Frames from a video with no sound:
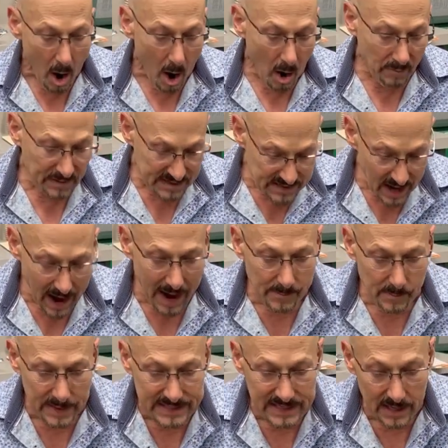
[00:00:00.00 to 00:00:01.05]
Over time,
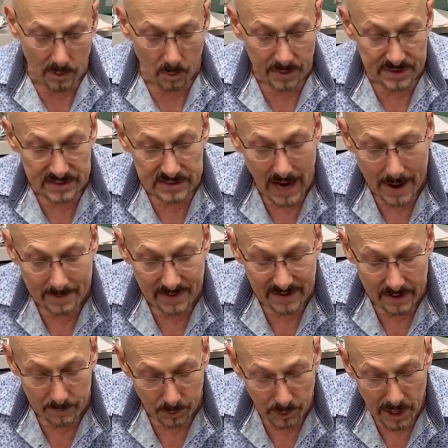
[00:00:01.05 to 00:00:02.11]
we did it with the type of
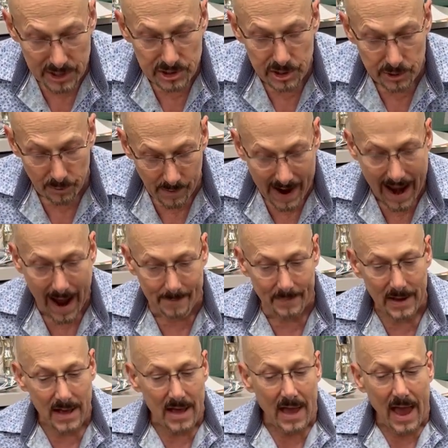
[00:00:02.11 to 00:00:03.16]
compression wrap,
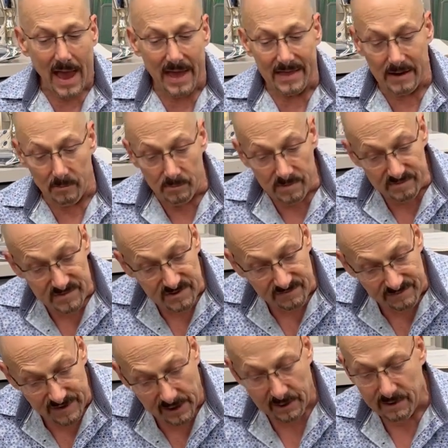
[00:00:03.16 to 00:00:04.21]
and it's
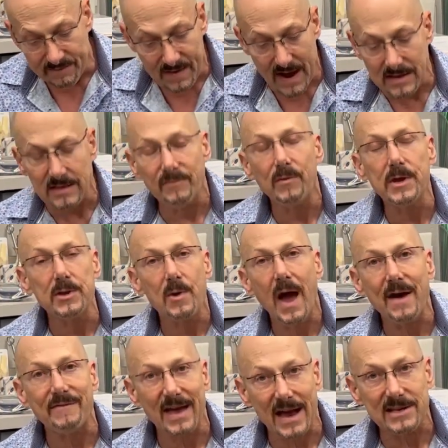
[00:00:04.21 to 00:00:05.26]
very effective when you
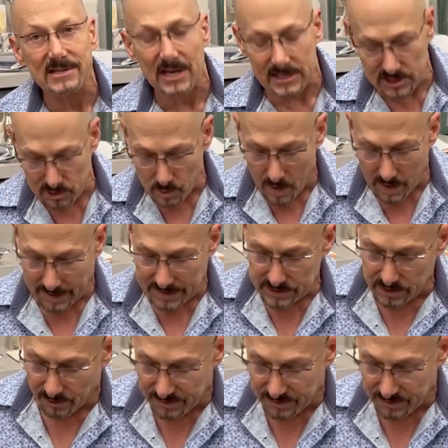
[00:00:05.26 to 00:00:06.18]
have excess swelling. So